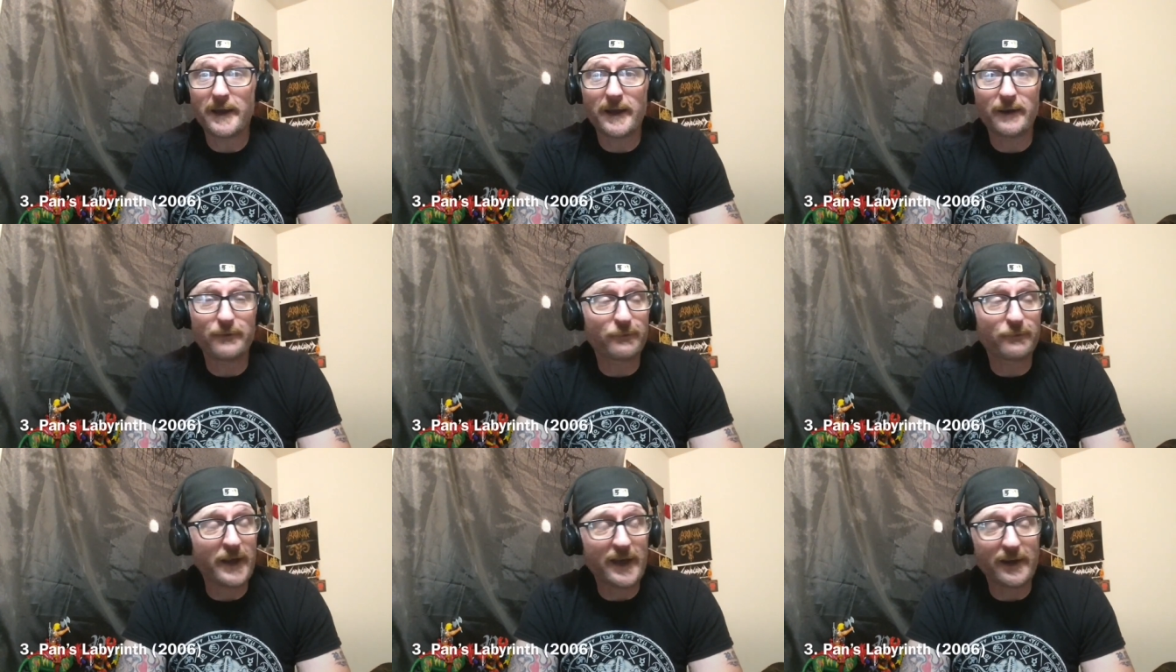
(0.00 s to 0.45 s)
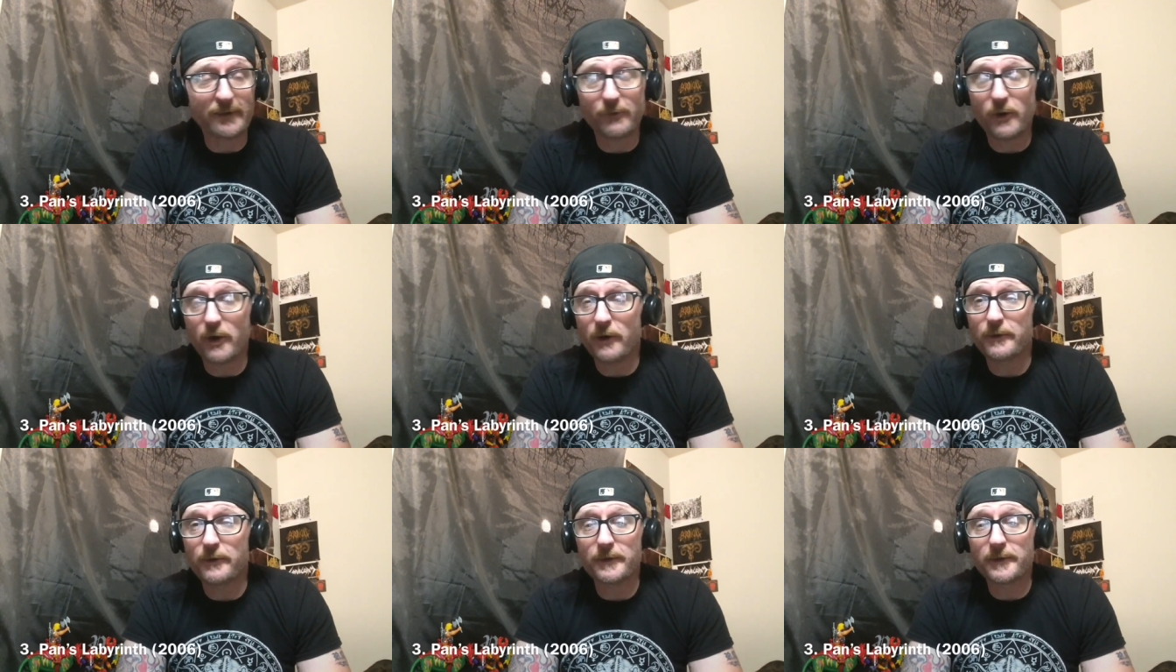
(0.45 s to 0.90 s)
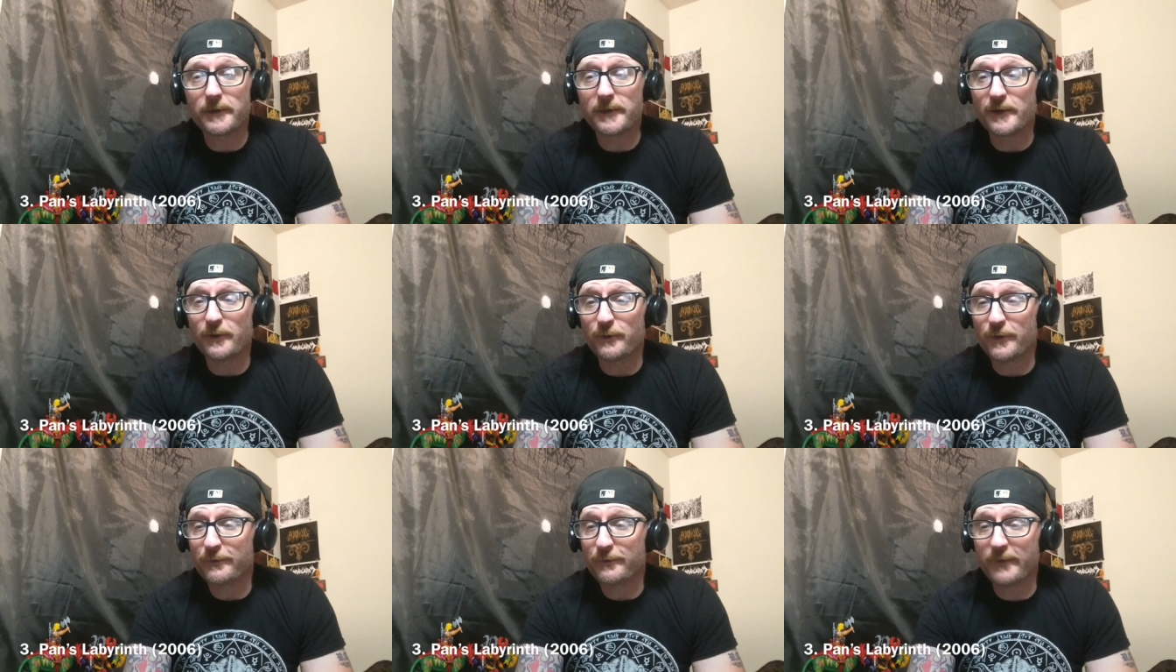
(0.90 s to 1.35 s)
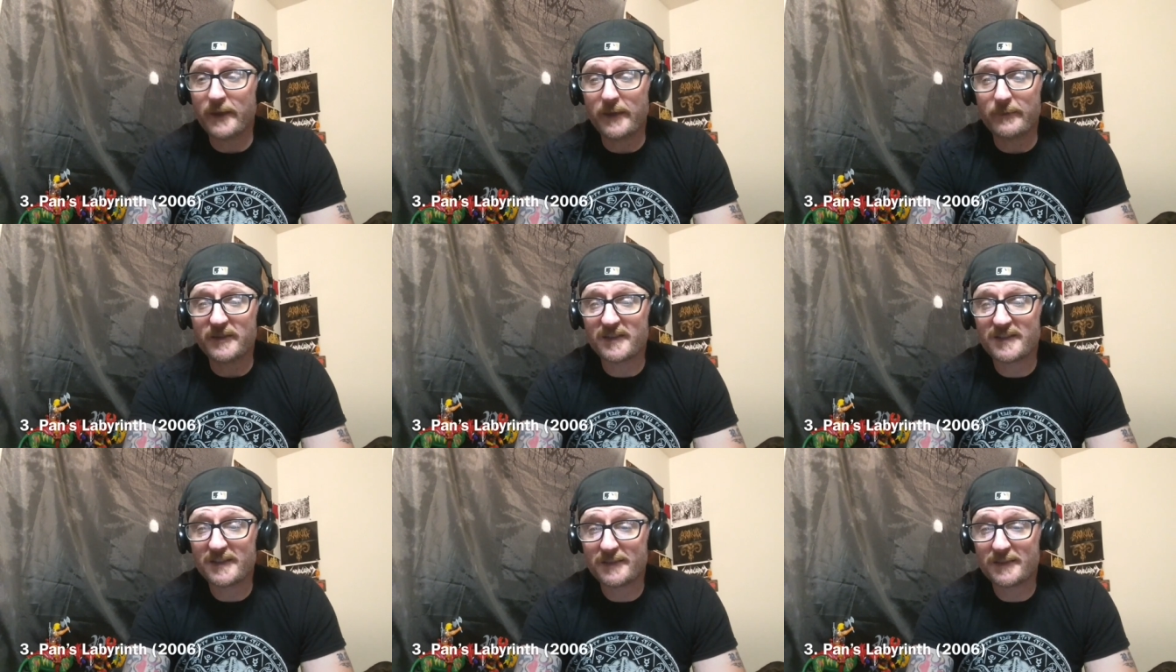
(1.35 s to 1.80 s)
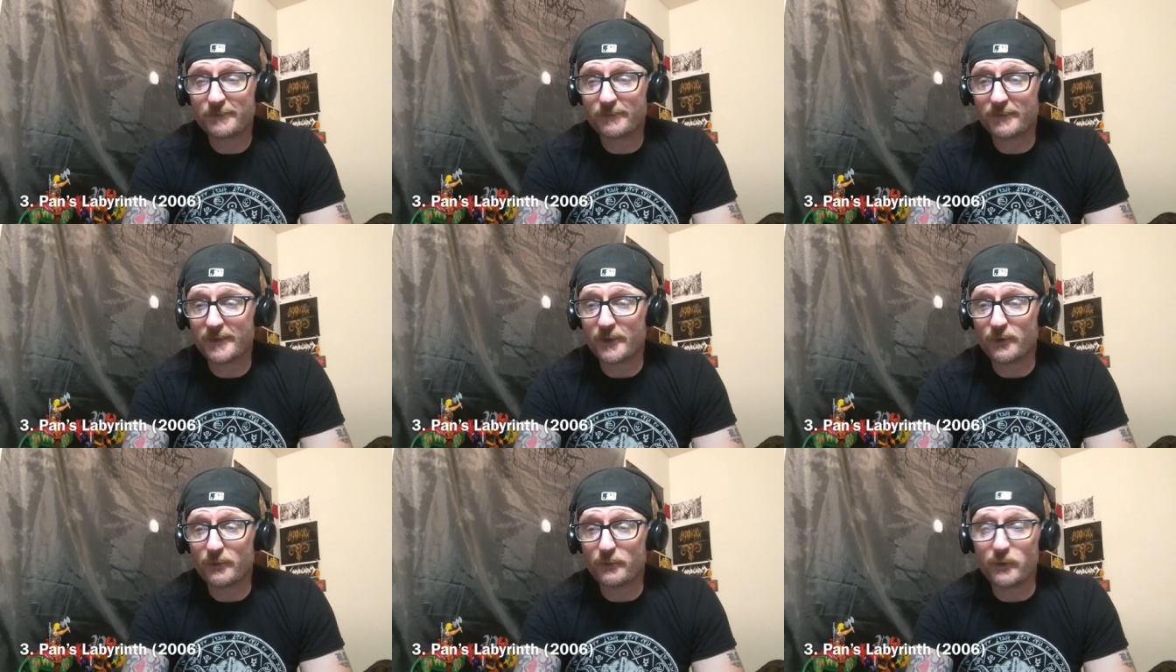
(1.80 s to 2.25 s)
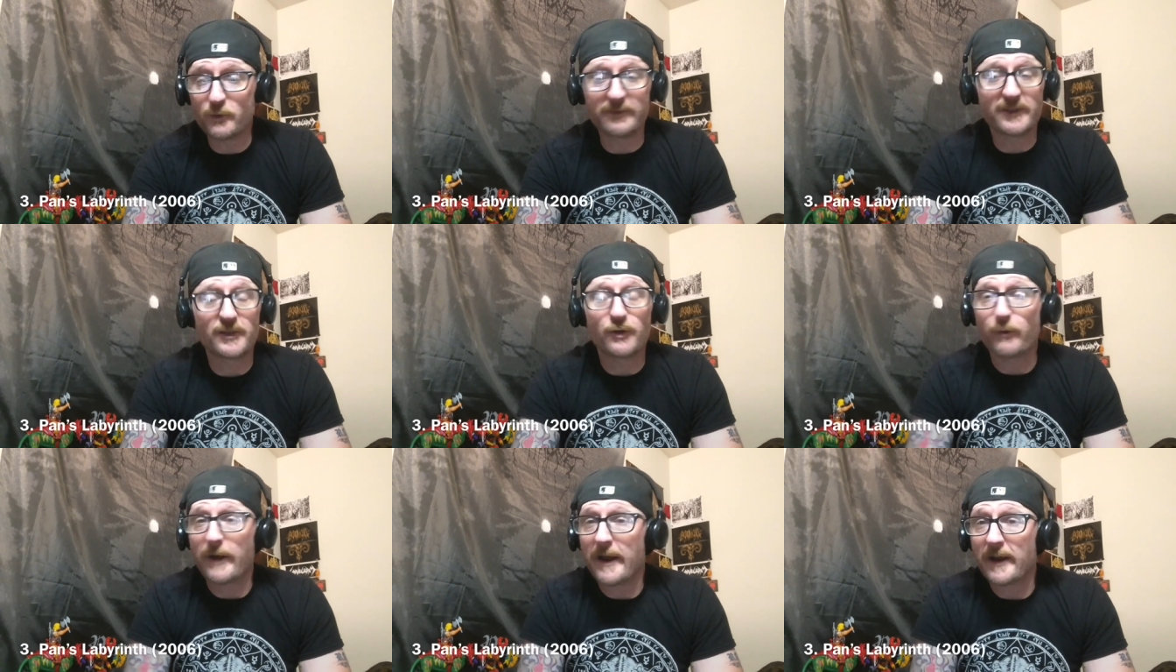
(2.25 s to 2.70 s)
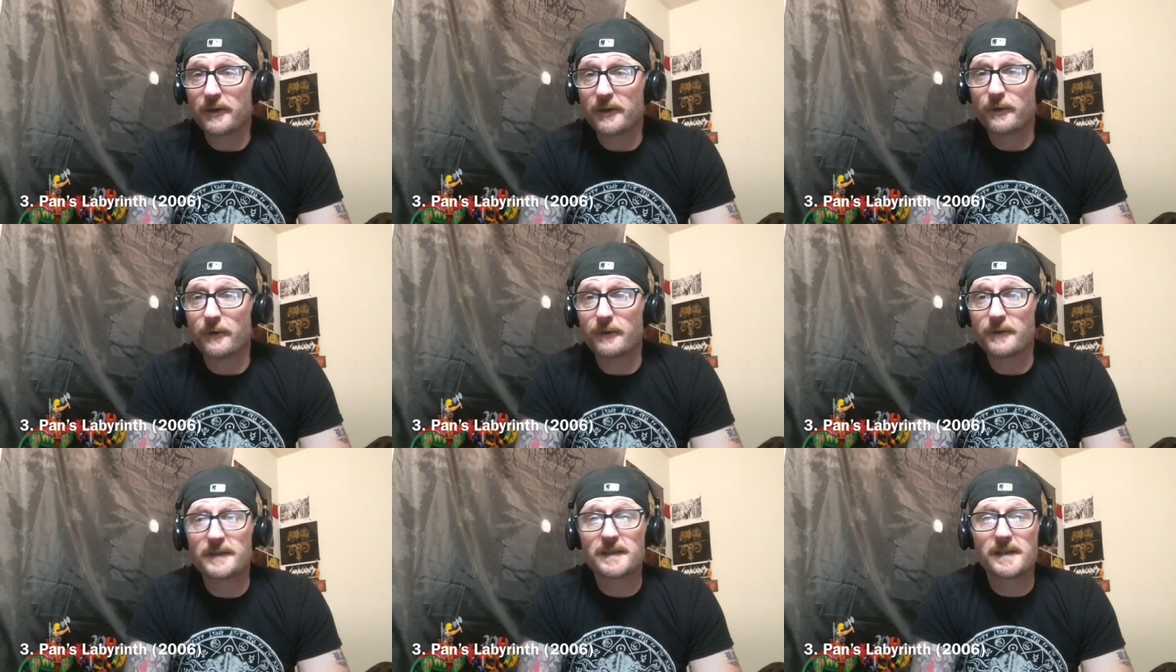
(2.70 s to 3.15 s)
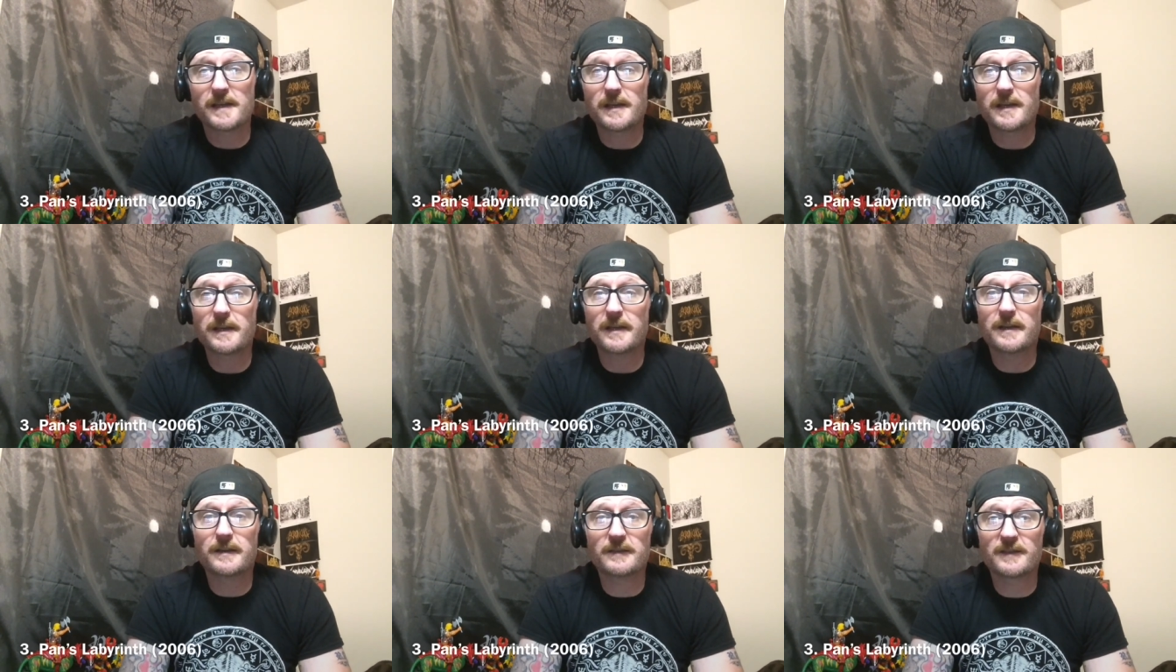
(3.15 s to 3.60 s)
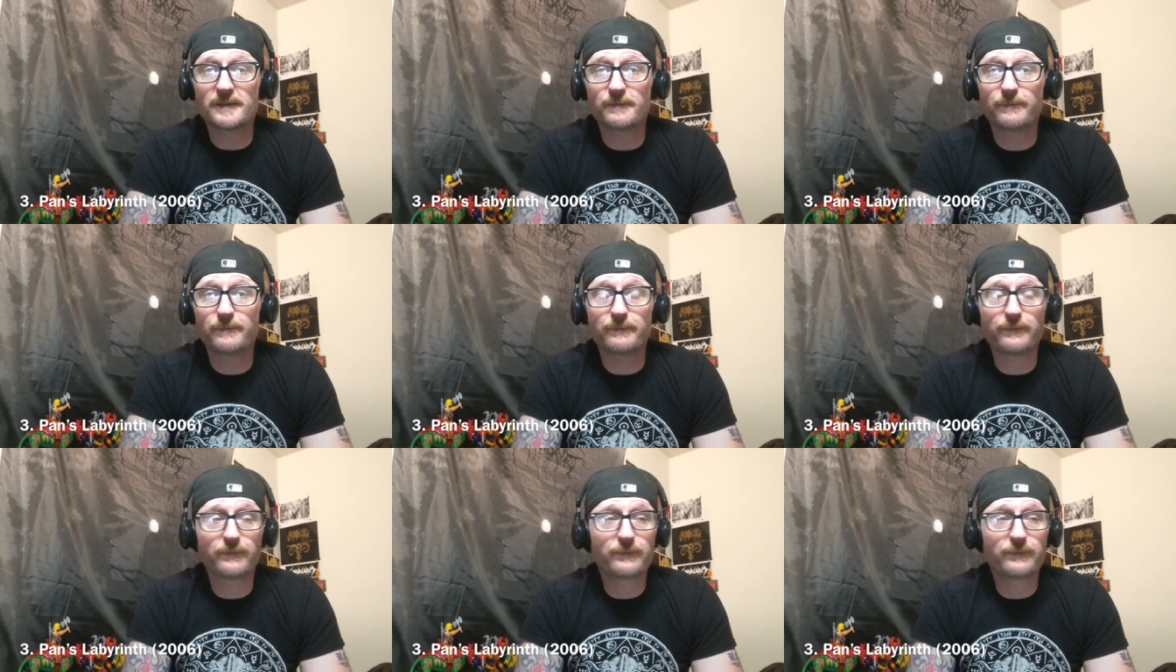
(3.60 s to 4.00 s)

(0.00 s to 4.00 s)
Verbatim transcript: Out of out of all the you know the famous you know movie directors, he is